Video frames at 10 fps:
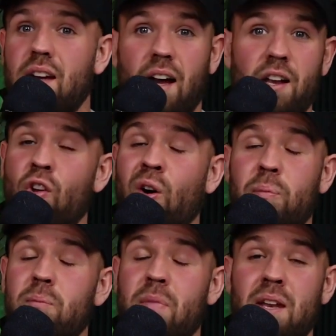And not
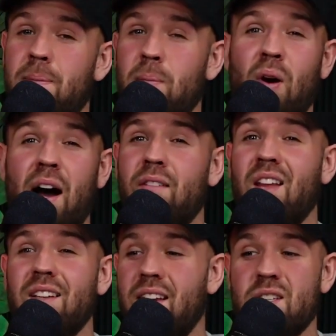pe many people have
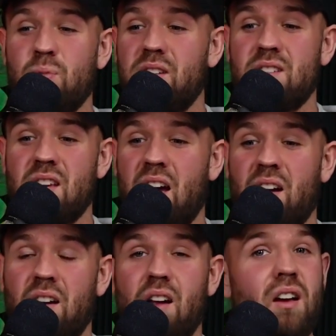that desperate
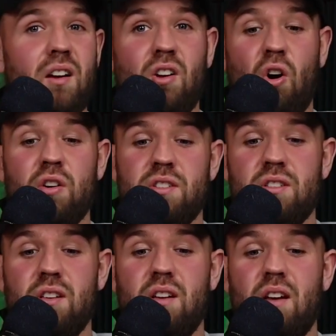desire because